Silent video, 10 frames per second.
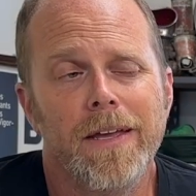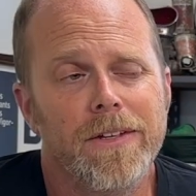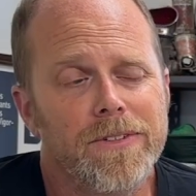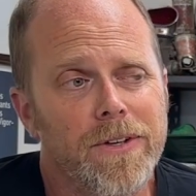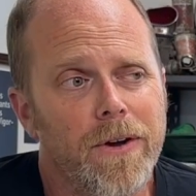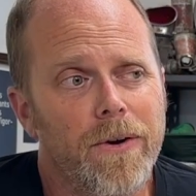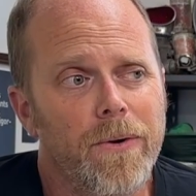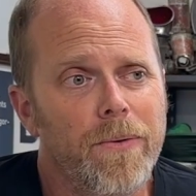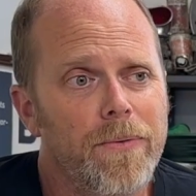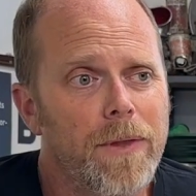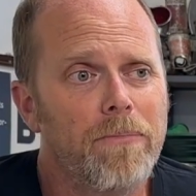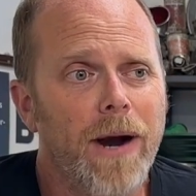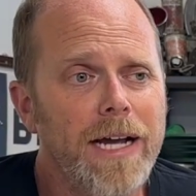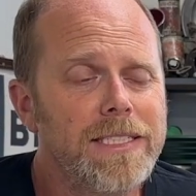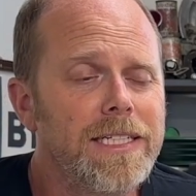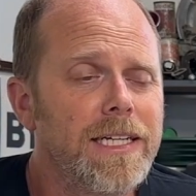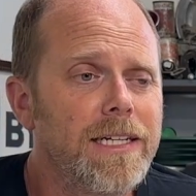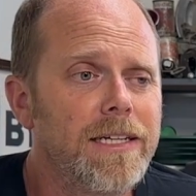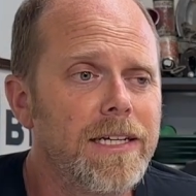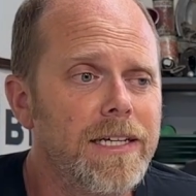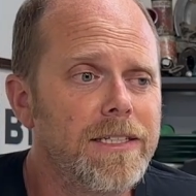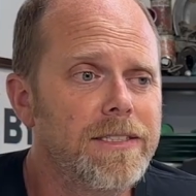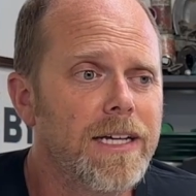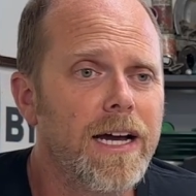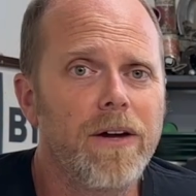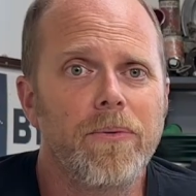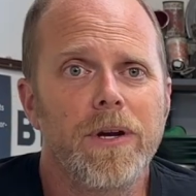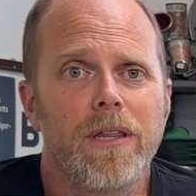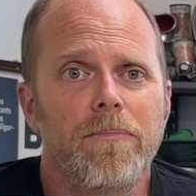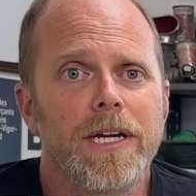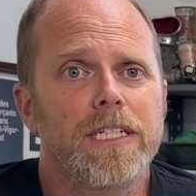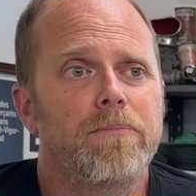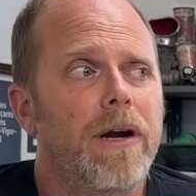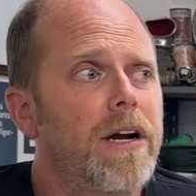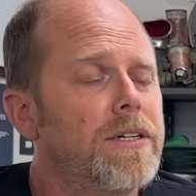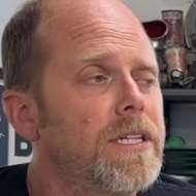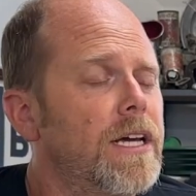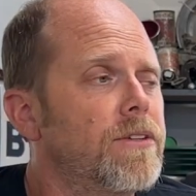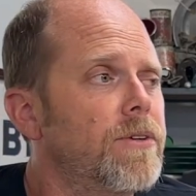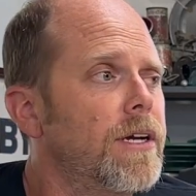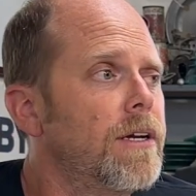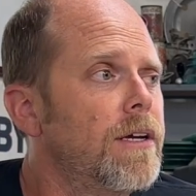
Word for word: So the pricing is kind of one of the biggest barriers to entry.